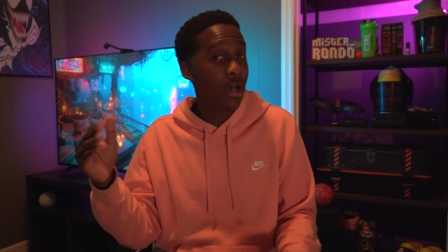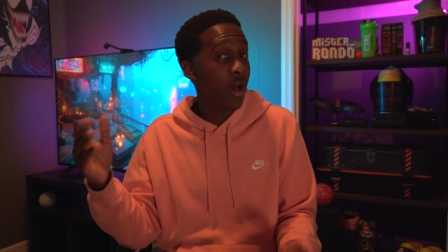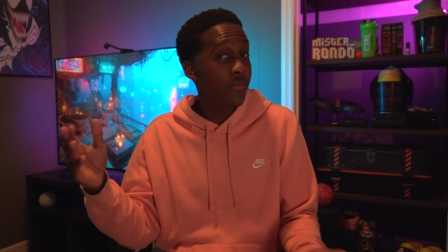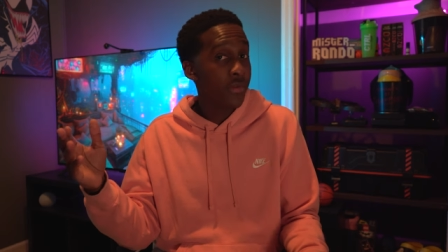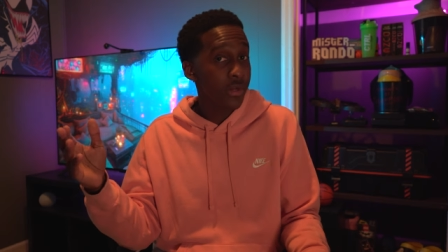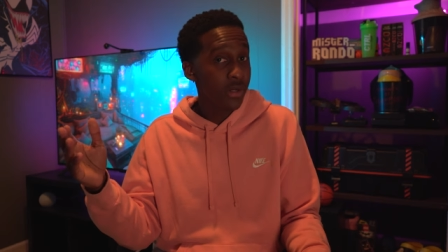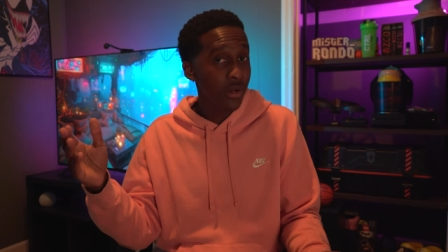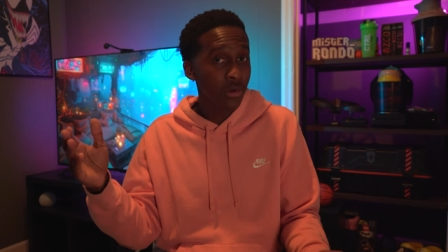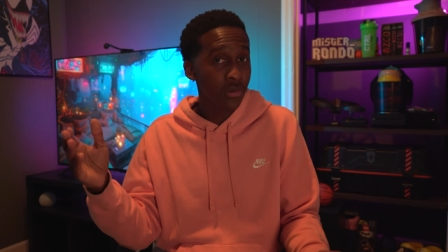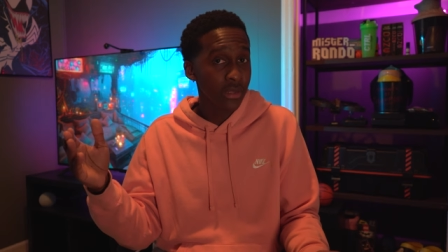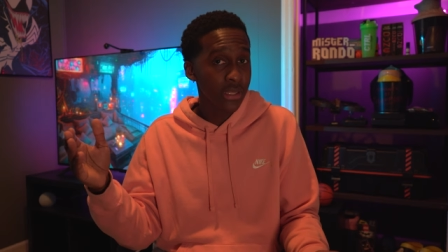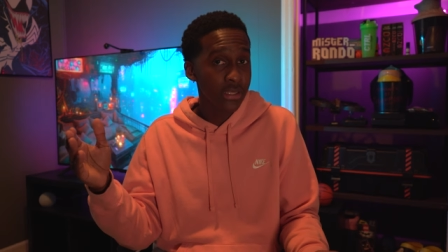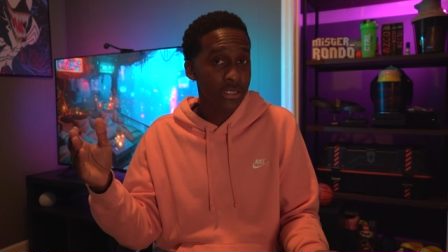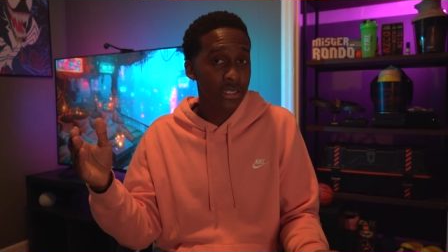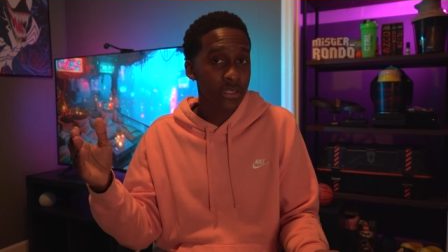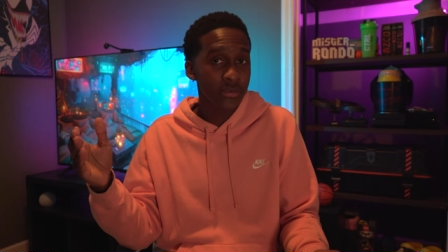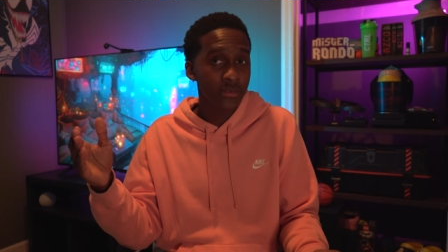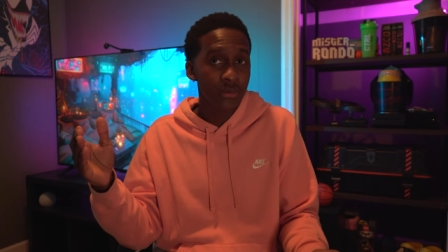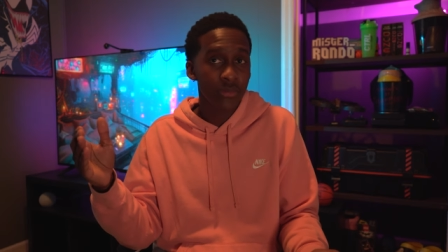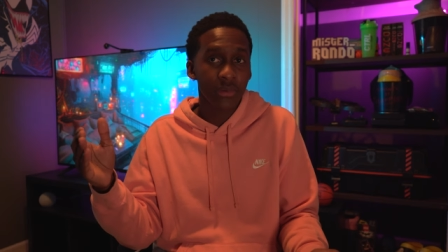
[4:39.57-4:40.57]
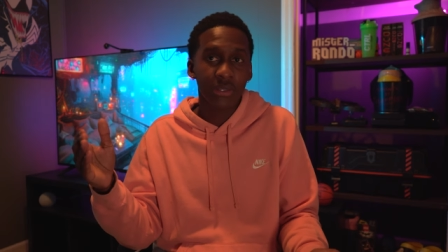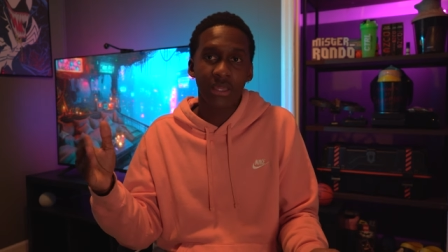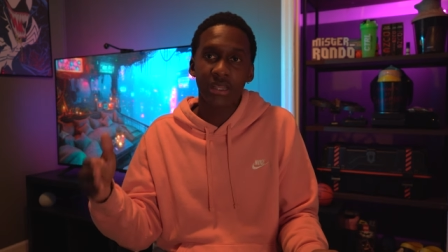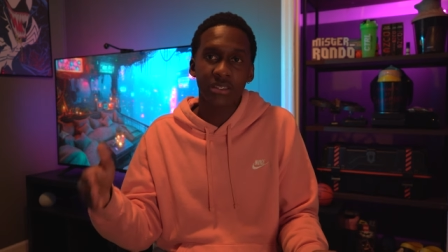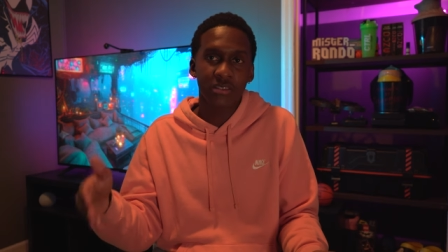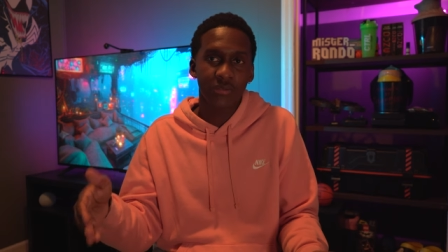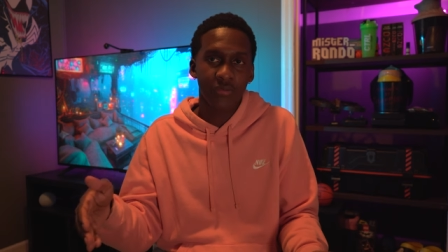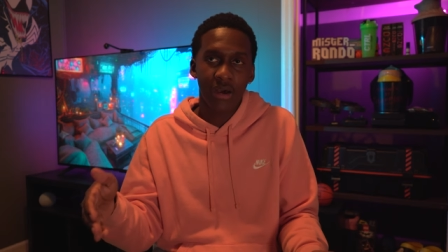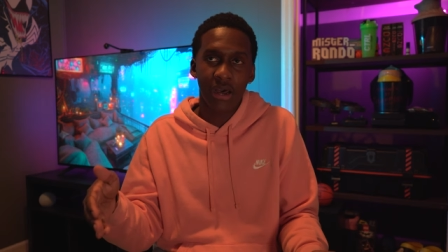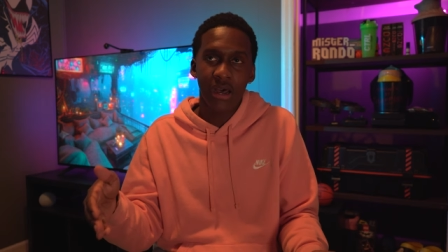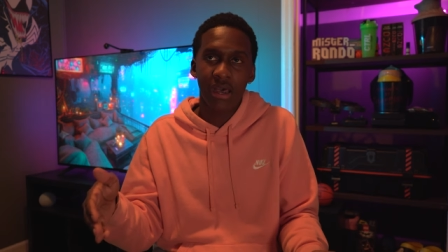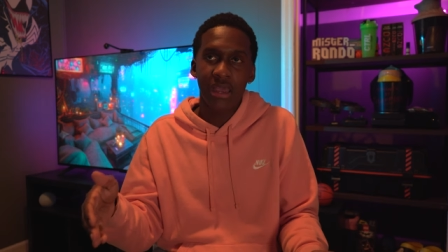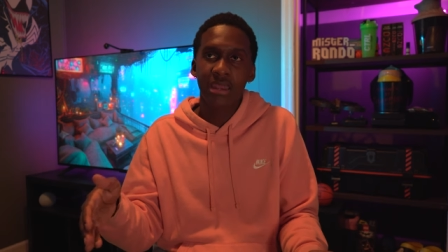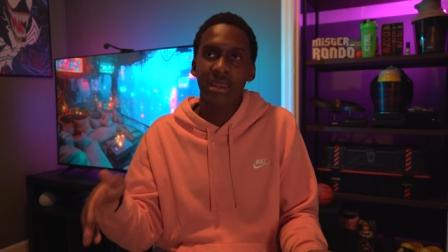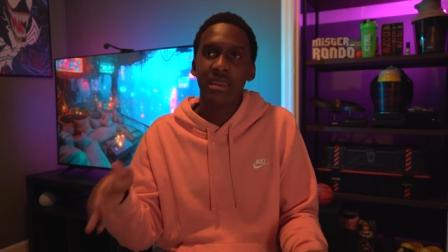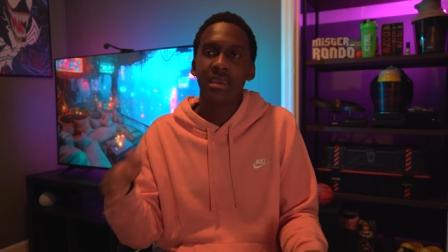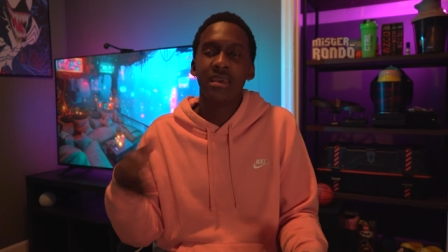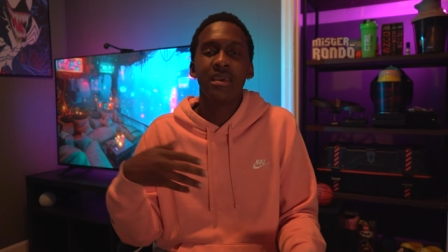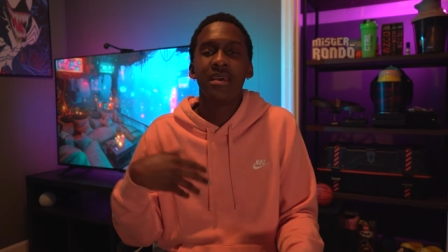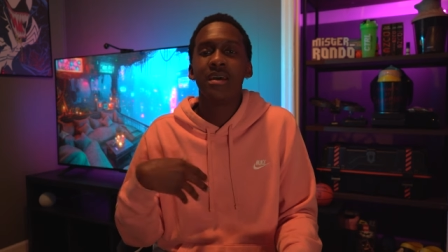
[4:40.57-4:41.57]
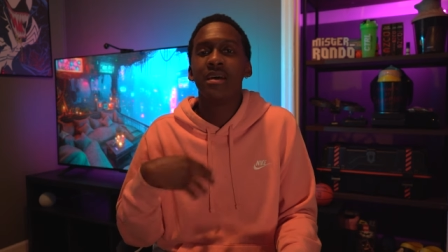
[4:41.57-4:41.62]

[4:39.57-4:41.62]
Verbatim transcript: of an OLED T V, but that's fine.